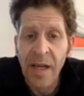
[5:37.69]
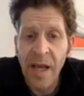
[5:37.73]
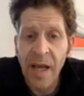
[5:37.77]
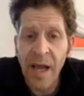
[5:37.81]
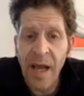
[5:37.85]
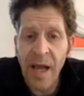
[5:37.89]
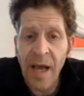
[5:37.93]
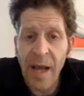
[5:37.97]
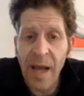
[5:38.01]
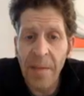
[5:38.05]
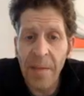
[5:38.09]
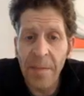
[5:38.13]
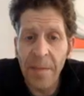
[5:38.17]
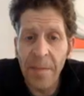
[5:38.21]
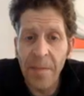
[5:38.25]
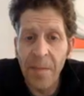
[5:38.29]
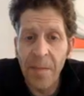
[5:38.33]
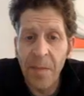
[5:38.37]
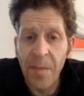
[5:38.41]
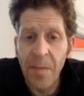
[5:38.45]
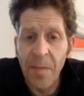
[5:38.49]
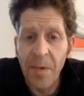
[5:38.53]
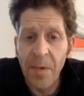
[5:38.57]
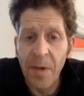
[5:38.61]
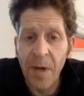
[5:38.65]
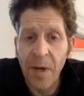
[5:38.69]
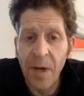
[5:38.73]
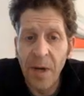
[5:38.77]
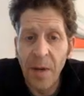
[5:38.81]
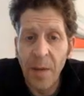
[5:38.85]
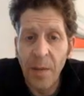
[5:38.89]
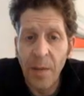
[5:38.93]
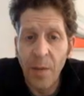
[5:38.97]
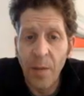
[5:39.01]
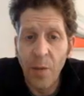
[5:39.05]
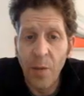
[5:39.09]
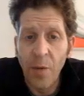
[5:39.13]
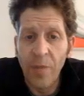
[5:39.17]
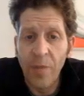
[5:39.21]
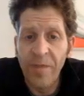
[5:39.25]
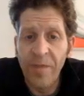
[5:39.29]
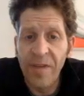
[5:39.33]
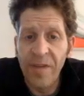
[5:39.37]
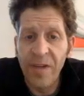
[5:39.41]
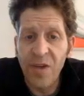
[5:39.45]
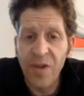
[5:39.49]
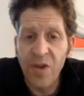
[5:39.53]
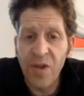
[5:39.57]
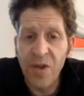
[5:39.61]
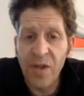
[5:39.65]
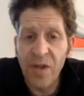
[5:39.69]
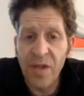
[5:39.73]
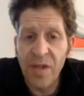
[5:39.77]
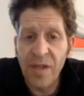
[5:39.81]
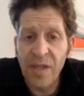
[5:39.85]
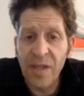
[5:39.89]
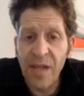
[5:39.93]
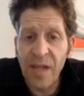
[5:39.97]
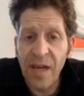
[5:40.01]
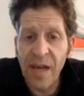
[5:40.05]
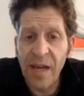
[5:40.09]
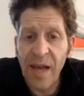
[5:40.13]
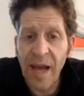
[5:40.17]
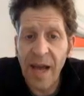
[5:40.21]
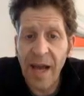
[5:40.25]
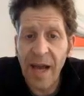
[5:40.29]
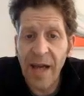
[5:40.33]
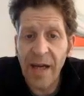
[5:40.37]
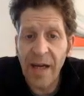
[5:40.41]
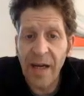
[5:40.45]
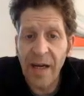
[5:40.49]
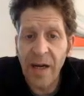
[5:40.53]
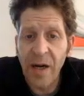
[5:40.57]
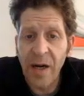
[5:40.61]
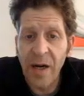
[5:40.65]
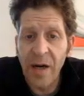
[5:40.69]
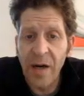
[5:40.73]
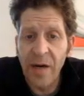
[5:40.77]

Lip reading: more features like